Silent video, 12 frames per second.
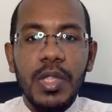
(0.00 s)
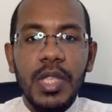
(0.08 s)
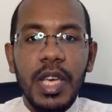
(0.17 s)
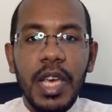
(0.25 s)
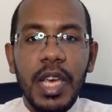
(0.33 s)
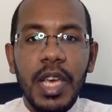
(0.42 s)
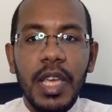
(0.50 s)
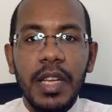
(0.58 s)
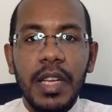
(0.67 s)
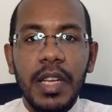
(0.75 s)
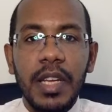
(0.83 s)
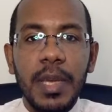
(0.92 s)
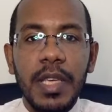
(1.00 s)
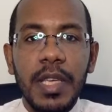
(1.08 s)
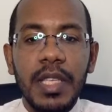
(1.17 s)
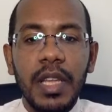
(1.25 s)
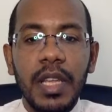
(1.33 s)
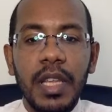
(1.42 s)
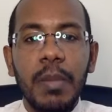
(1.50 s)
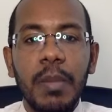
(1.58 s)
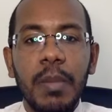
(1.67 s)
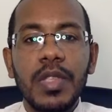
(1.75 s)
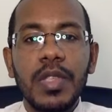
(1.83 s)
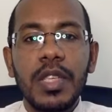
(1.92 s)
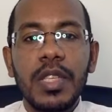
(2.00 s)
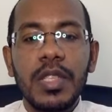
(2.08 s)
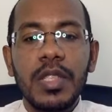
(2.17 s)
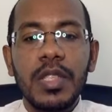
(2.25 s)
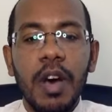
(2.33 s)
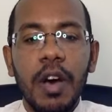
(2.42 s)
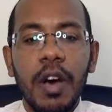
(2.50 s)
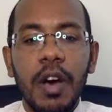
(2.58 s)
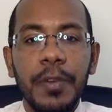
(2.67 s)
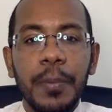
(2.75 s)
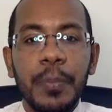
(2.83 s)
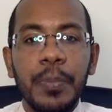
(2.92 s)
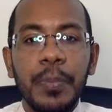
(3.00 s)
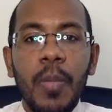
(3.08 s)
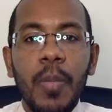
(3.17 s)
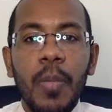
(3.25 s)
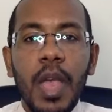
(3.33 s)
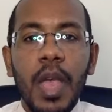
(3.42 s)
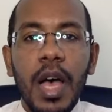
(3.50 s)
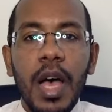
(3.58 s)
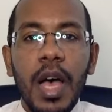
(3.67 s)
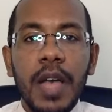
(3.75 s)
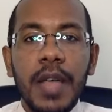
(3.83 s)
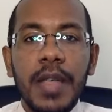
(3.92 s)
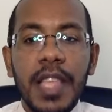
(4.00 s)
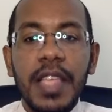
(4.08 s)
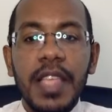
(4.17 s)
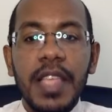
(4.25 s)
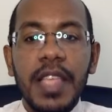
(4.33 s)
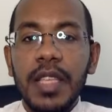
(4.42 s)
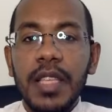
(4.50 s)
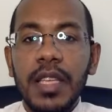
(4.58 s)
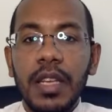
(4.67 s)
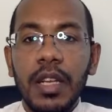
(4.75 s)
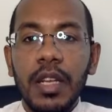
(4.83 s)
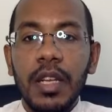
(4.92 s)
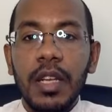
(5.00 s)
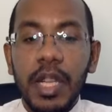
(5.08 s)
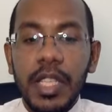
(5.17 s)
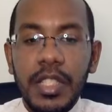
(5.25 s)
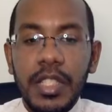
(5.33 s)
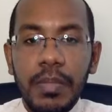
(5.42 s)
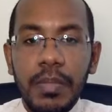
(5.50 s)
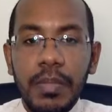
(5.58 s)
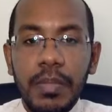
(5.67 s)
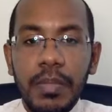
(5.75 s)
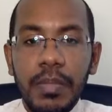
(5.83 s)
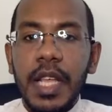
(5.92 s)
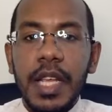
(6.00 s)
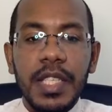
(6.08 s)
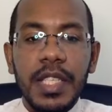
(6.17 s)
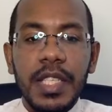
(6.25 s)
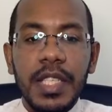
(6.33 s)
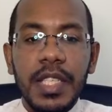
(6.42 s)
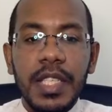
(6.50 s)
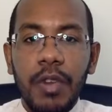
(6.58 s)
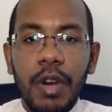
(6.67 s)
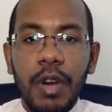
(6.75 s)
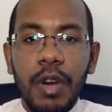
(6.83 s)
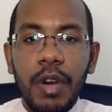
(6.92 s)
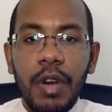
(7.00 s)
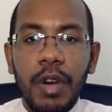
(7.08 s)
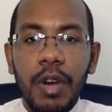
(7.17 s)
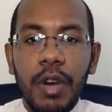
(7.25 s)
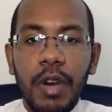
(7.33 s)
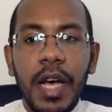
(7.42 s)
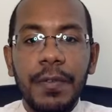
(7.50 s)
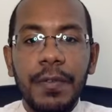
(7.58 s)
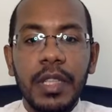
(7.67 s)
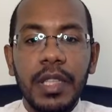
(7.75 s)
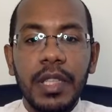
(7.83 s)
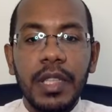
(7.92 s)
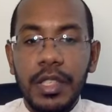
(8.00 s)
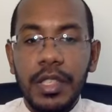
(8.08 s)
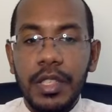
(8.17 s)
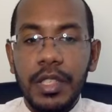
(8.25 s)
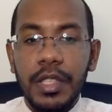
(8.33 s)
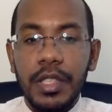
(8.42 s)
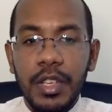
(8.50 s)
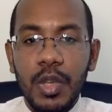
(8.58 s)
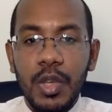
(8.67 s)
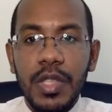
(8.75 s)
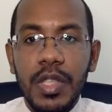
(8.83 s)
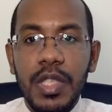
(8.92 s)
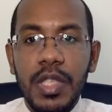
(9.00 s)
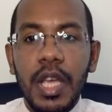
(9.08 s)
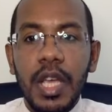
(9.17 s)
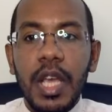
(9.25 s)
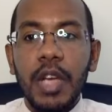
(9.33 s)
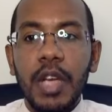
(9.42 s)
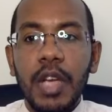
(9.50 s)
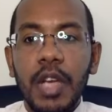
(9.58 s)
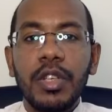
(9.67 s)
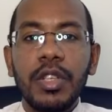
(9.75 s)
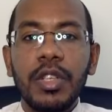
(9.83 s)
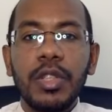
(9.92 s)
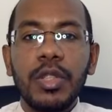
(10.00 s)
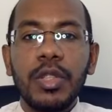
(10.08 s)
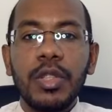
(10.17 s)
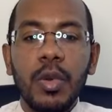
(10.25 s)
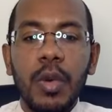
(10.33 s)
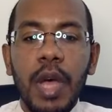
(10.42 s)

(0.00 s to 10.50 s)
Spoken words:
say that it is basically the process of synthesizing knowledge that is gathered from different literature sources in order to